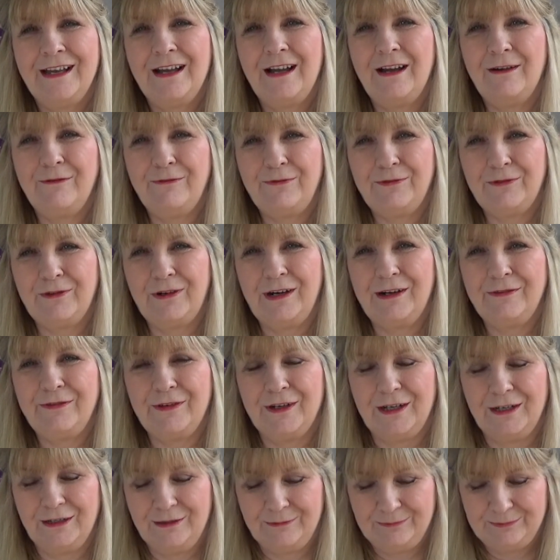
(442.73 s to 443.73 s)
and
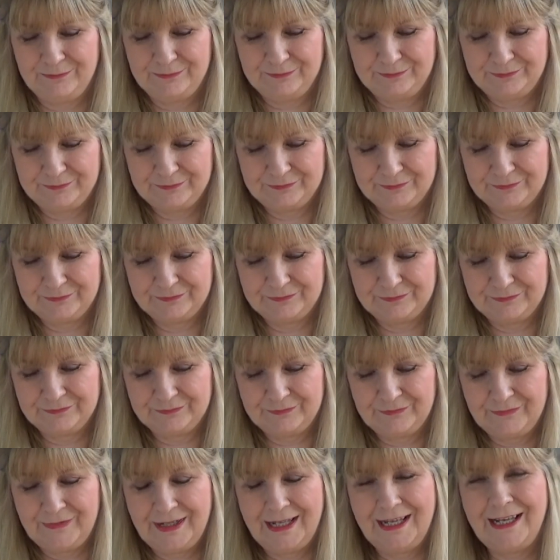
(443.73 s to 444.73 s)
forever.
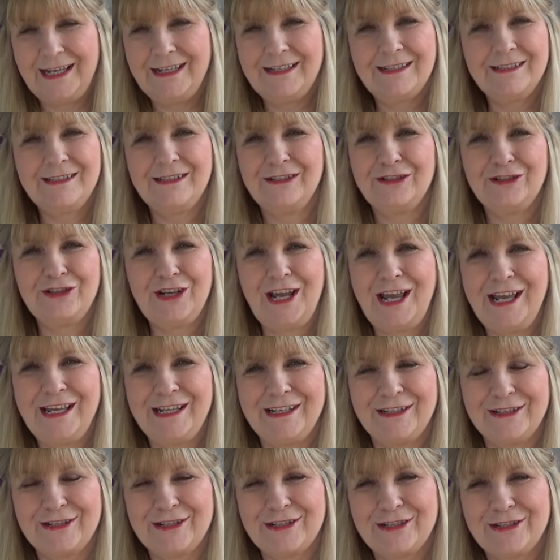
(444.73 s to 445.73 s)
He doesn't
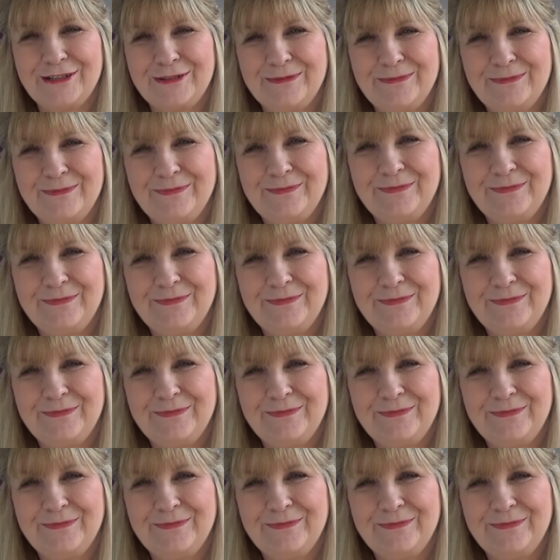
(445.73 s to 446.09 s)
change.